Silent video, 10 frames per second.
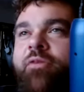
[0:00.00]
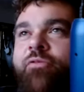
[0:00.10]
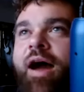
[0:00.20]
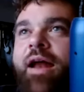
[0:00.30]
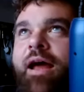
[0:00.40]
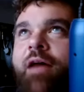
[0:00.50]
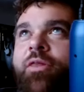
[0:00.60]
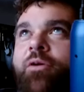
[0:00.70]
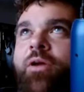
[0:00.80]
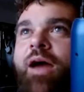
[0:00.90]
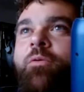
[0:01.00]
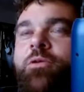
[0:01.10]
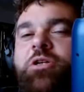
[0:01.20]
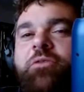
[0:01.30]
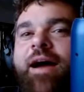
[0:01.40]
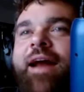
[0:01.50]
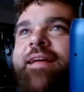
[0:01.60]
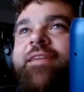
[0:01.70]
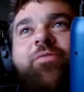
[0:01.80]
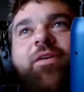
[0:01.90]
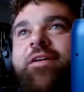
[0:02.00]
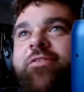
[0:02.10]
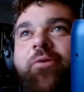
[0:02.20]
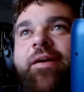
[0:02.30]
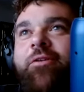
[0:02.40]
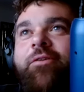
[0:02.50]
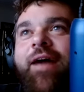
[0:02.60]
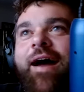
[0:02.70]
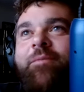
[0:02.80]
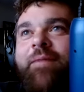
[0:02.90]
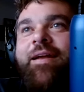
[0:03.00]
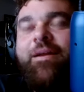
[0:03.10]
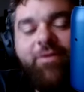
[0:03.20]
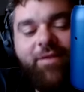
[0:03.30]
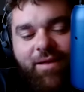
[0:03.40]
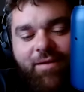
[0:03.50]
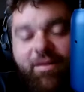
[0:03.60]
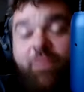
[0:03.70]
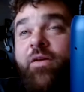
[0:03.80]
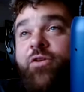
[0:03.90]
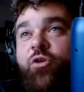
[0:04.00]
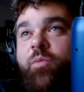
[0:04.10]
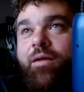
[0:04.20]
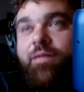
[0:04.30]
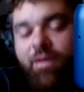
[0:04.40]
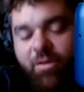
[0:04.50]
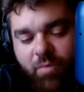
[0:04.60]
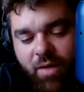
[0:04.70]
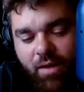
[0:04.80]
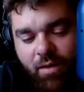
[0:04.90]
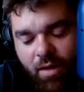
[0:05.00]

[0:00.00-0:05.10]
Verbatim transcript: Friday I'll throw you. I want you to ride it. It's a fucking sweet little ride, man. It really is. It fits you better than it does me.